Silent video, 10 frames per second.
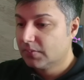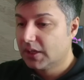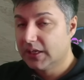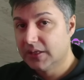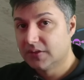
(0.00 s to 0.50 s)

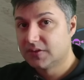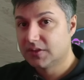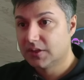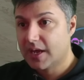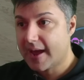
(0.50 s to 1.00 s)
is
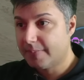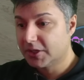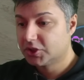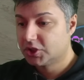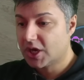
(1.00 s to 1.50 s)
how
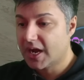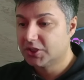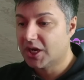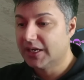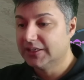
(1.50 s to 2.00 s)
much charge
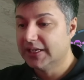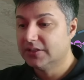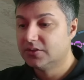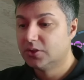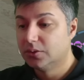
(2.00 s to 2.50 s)
I need
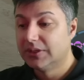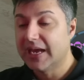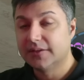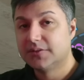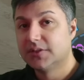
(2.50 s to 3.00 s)
to
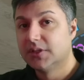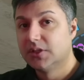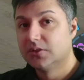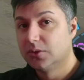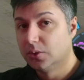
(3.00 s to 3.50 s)
get
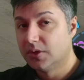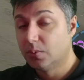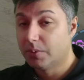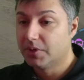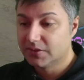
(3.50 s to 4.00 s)
to the
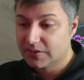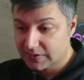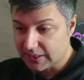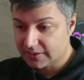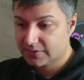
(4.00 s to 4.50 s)

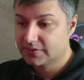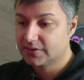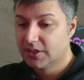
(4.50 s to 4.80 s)
116.